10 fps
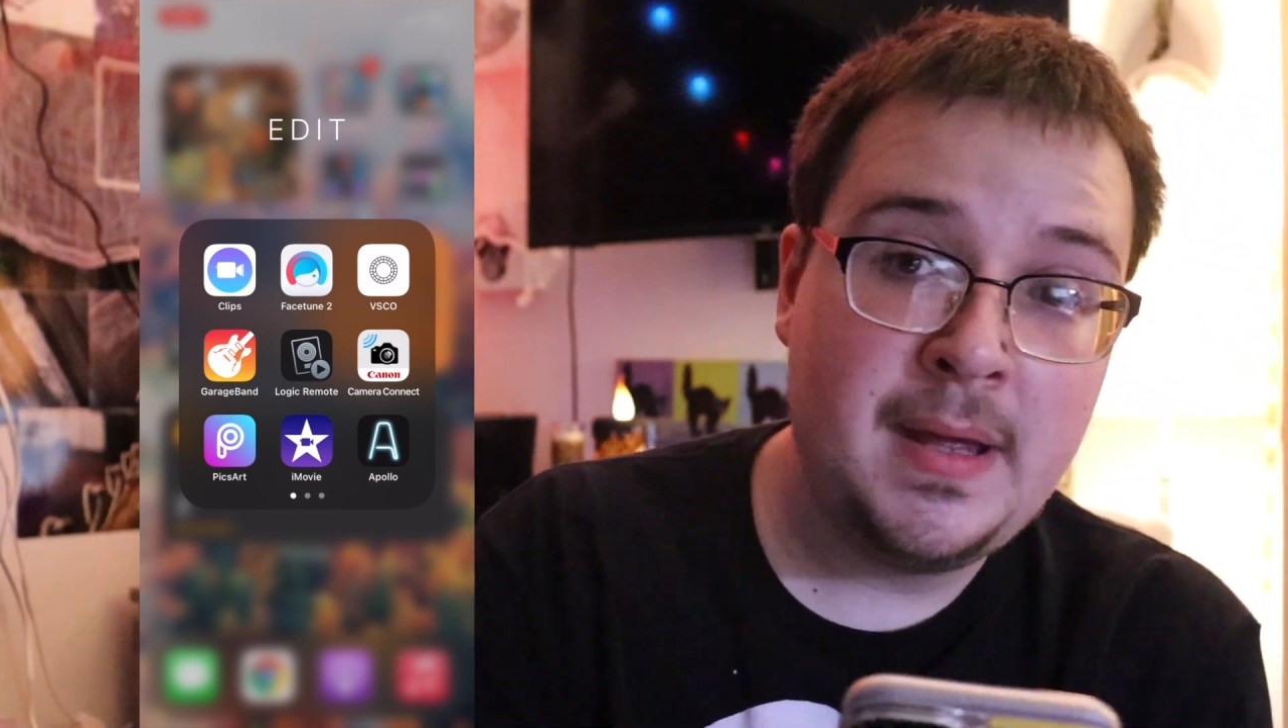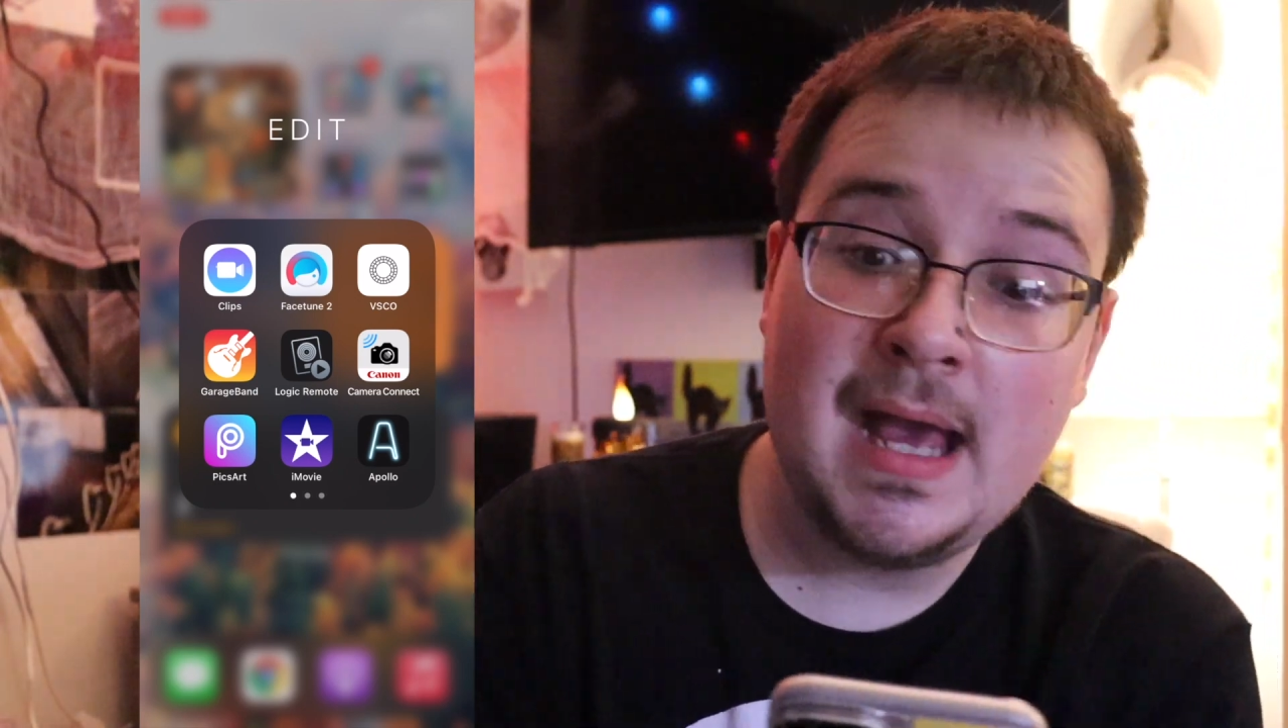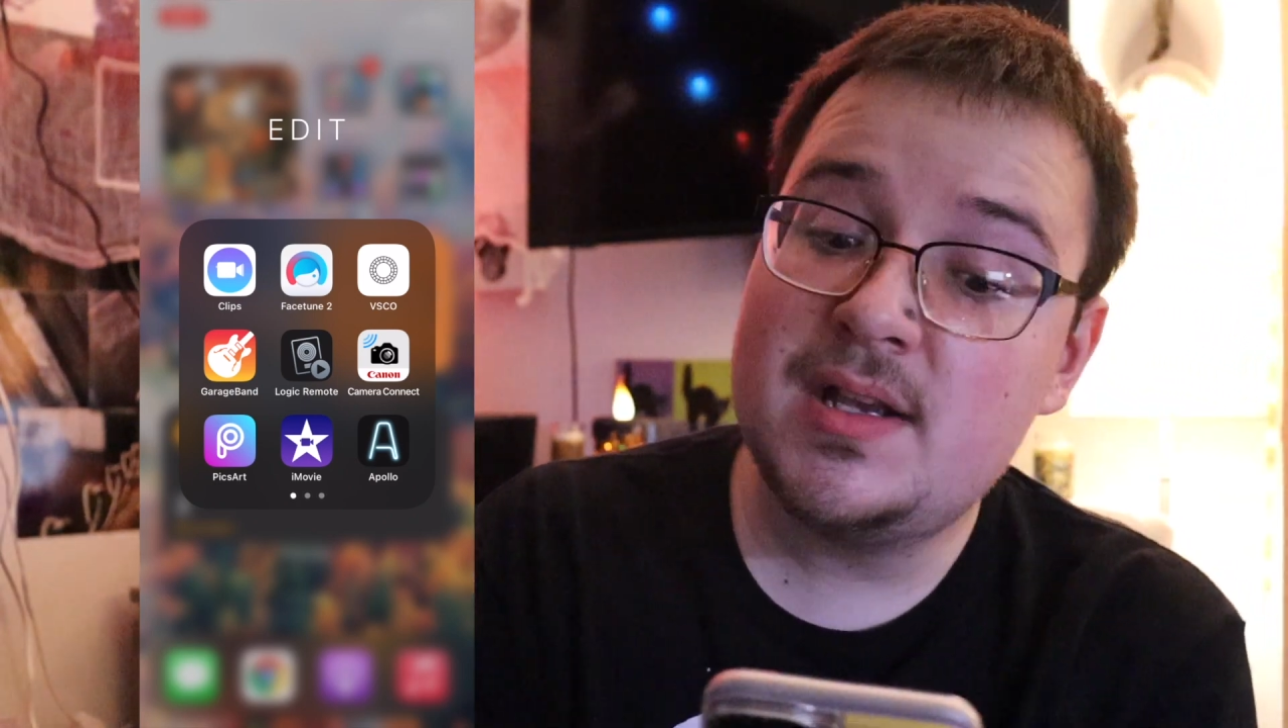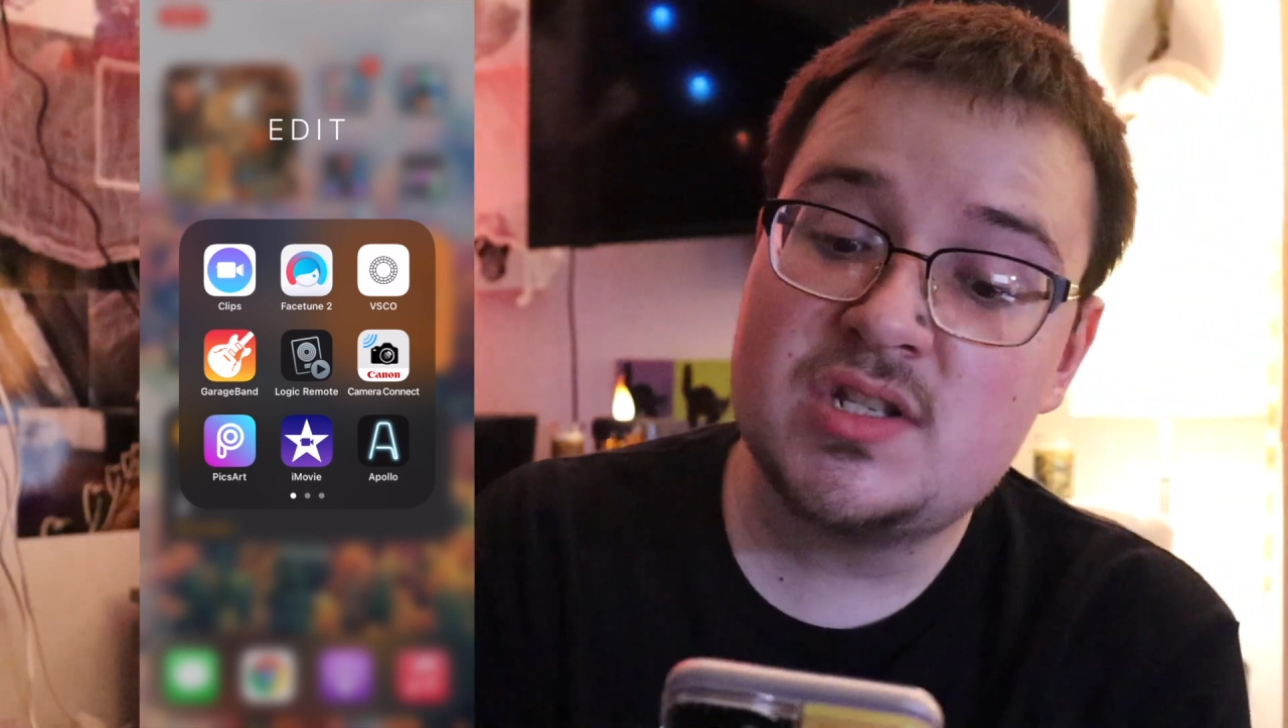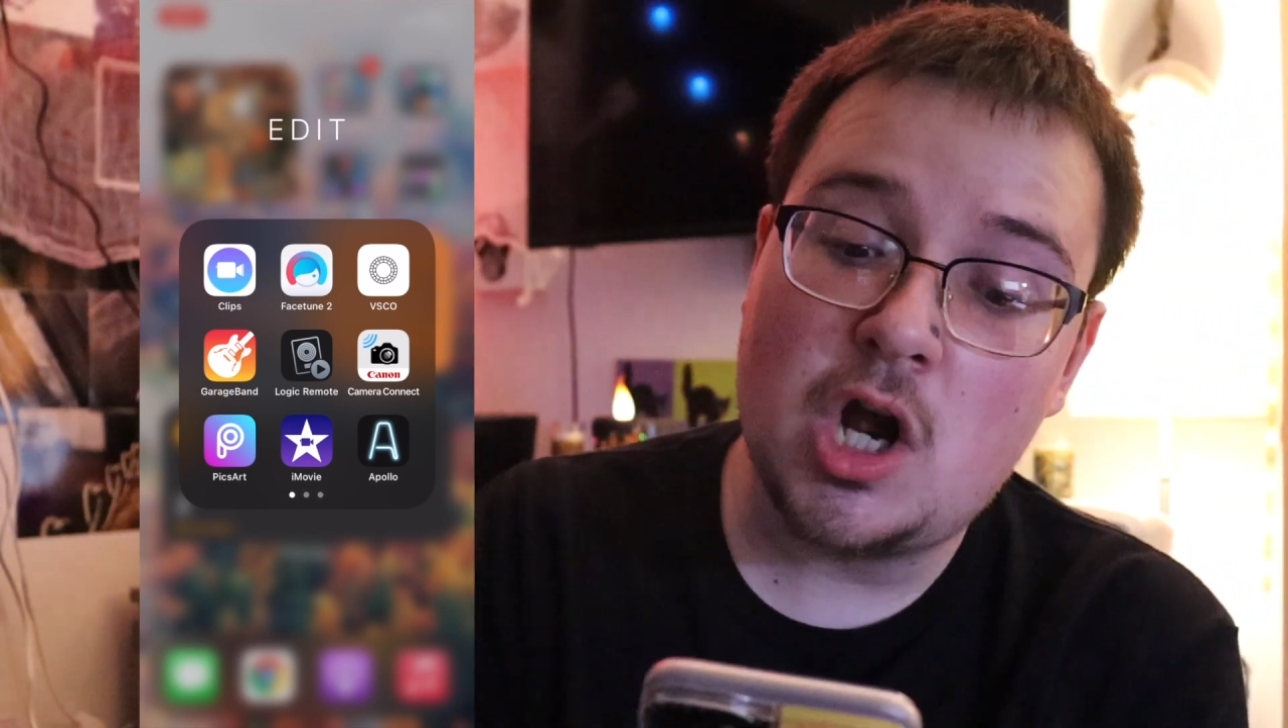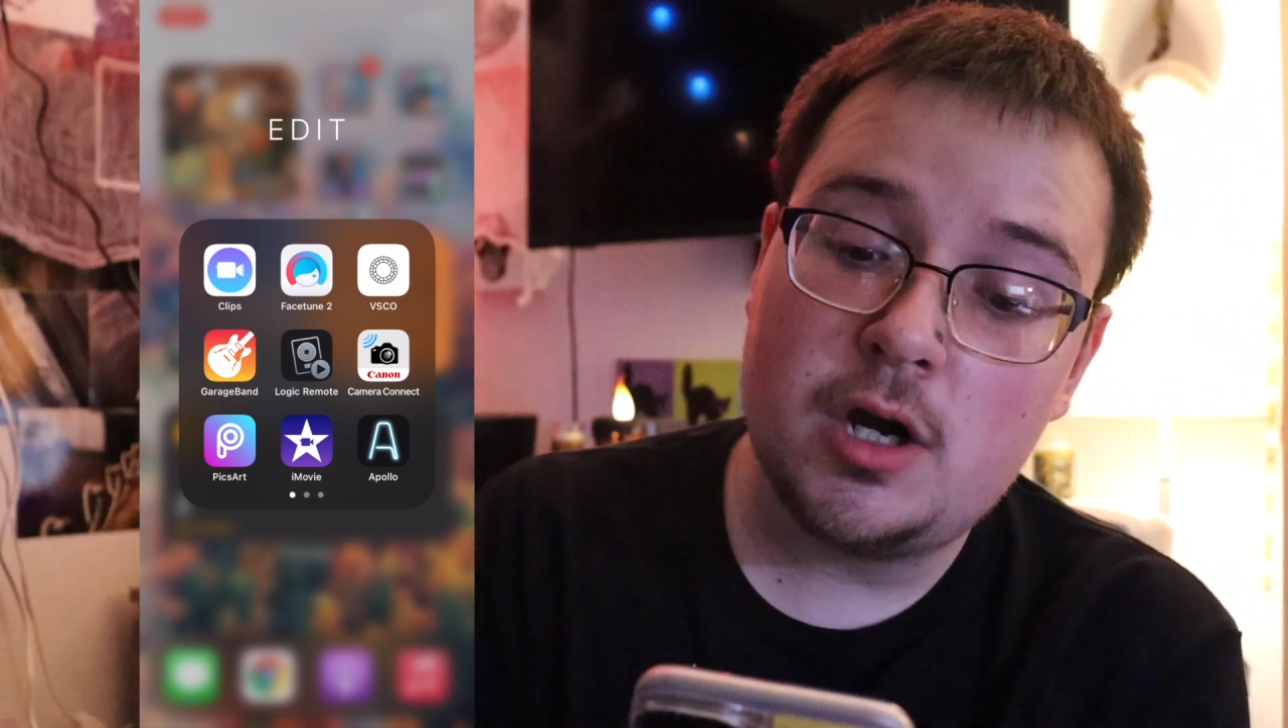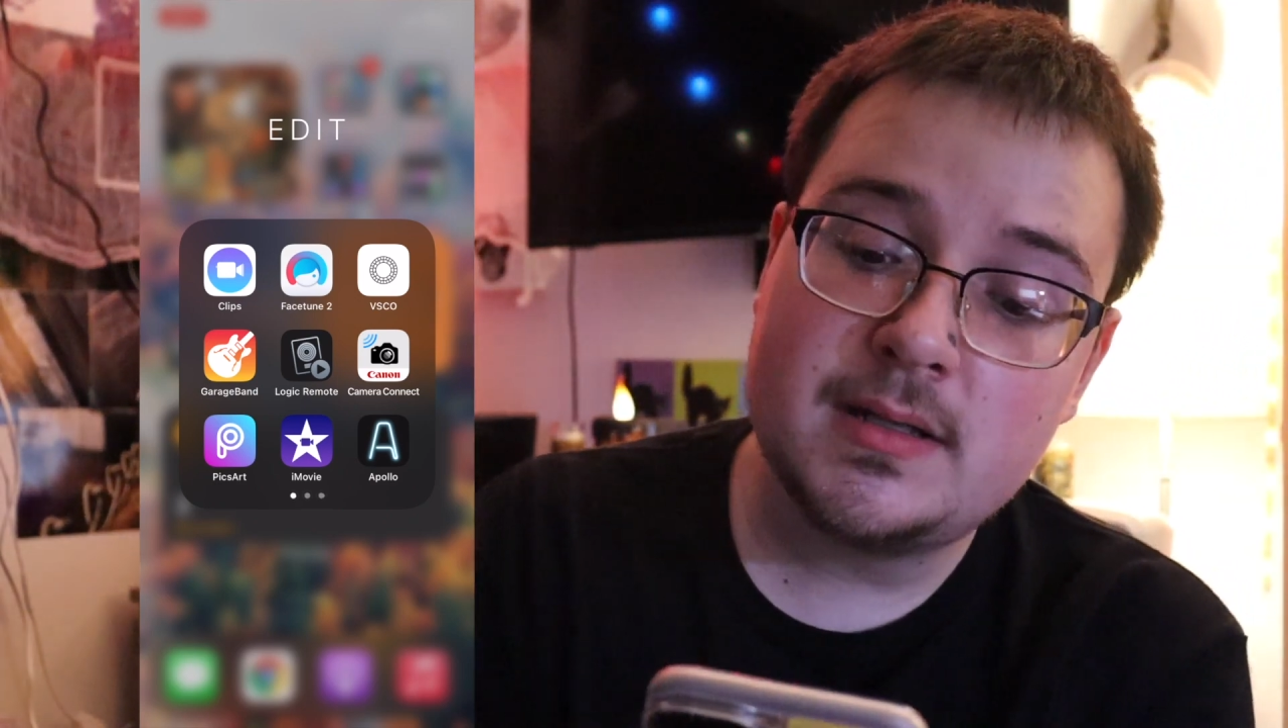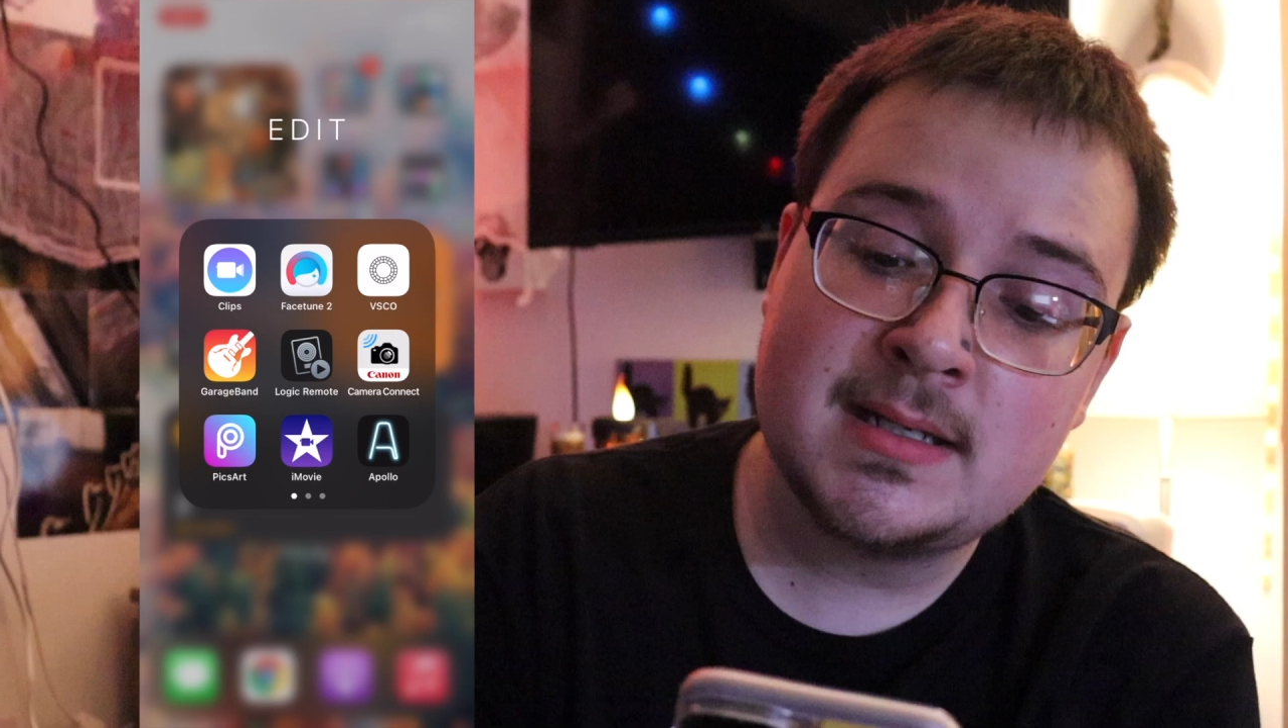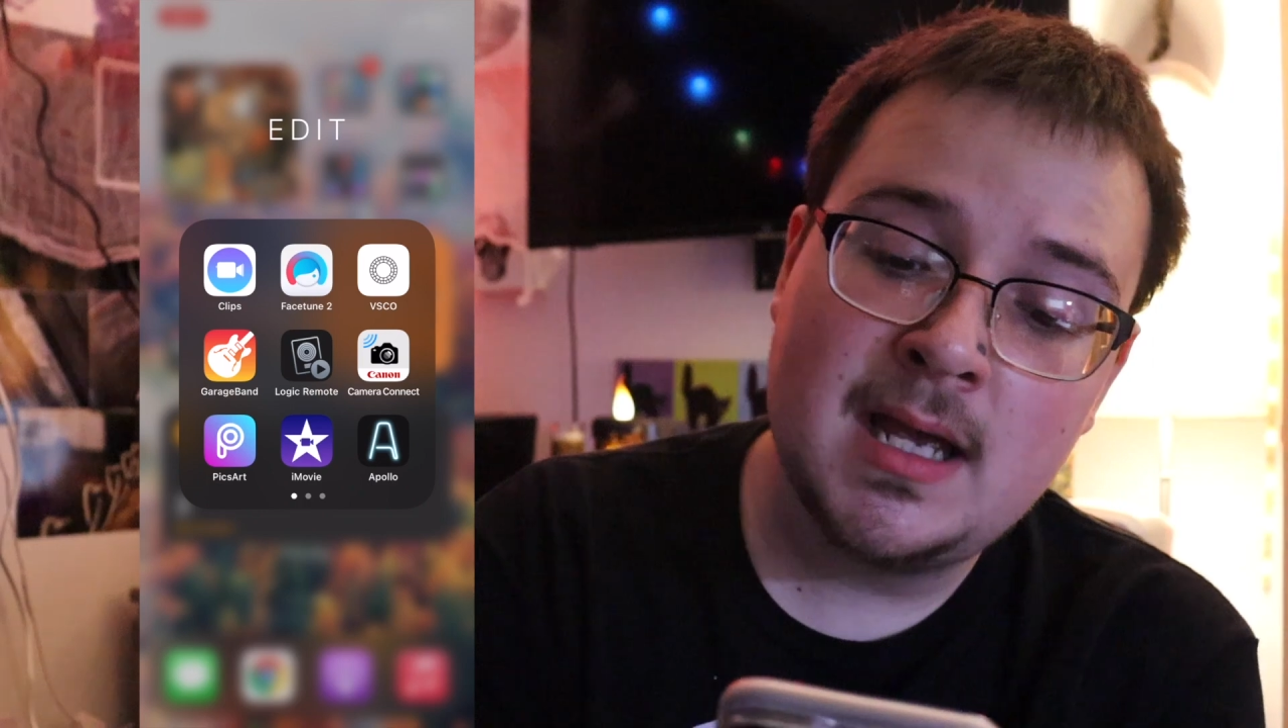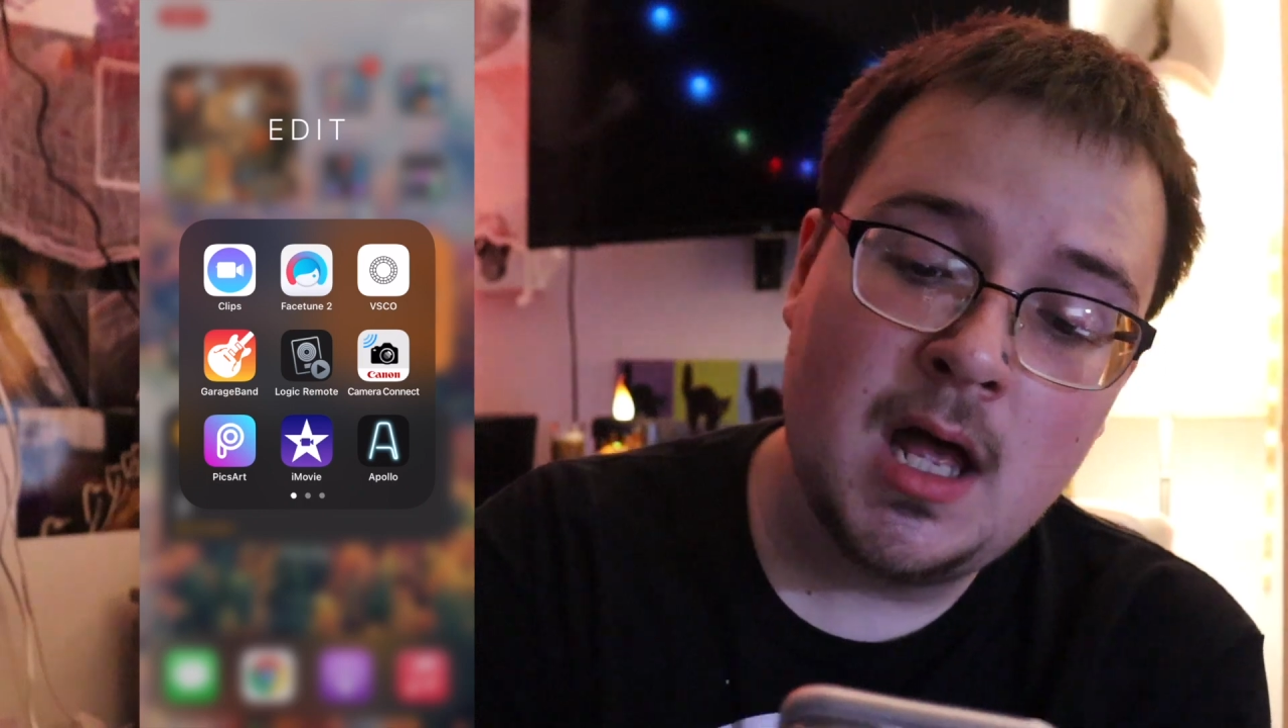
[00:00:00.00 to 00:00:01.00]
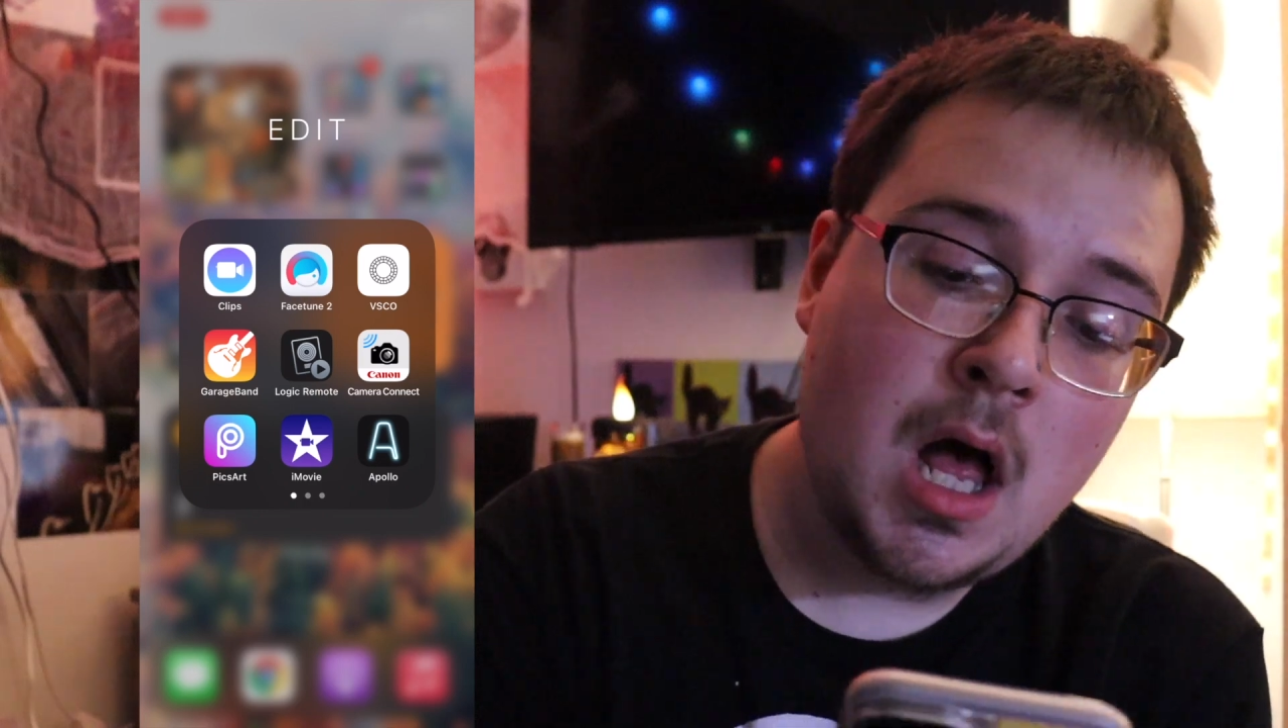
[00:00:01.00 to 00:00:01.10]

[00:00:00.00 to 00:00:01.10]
PixArt,